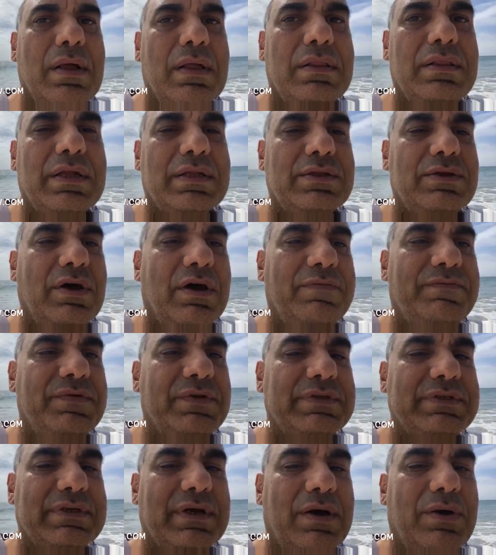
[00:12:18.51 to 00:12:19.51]
Let go of your
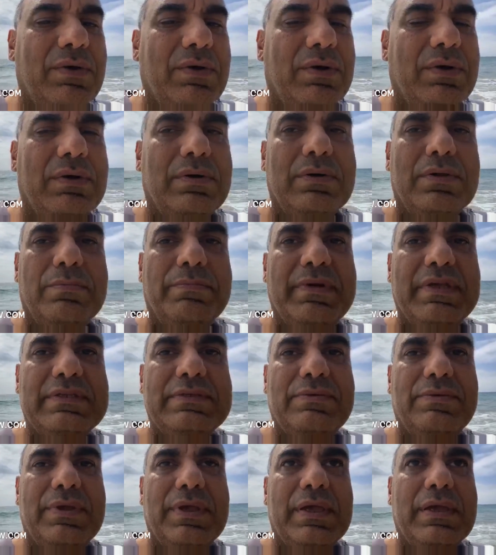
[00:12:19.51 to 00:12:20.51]
sorrow, your misery.